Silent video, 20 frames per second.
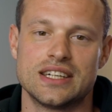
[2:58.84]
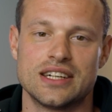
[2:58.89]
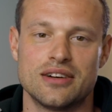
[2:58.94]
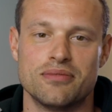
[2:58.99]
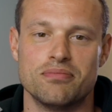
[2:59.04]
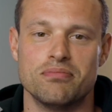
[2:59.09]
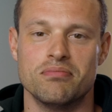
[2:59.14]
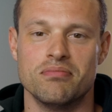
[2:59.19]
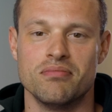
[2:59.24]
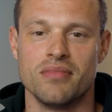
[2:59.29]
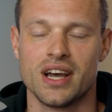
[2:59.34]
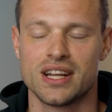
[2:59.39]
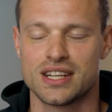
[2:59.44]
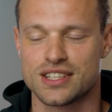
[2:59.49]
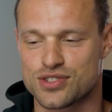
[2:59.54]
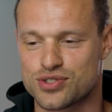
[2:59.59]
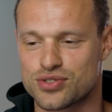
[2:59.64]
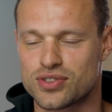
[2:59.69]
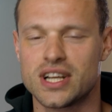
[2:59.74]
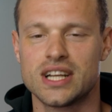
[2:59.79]
And
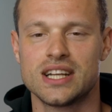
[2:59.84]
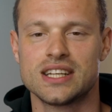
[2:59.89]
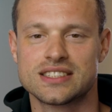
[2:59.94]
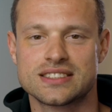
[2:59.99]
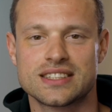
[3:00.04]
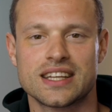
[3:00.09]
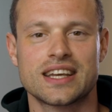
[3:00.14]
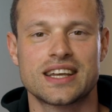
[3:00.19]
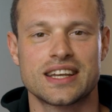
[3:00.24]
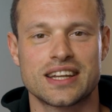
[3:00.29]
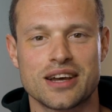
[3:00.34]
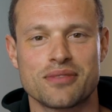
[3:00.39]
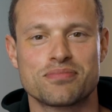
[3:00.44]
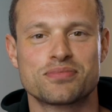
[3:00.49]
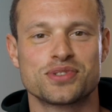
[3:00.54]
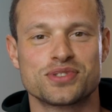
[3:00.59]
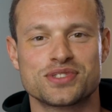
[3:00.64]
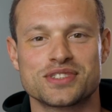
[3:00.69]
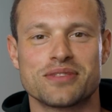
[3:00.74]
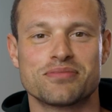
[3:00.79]
it's really stacking
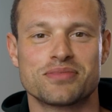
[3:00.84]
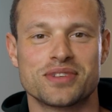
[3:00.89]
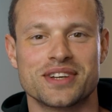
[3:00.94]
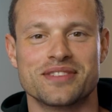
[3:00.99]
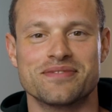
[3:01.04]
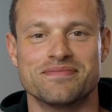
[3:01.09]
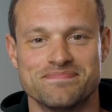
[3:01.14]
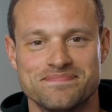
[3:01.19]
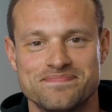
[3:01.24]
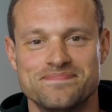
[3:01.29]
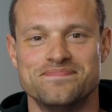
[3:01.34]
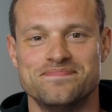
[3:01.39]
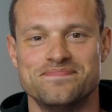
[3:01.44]
up to something.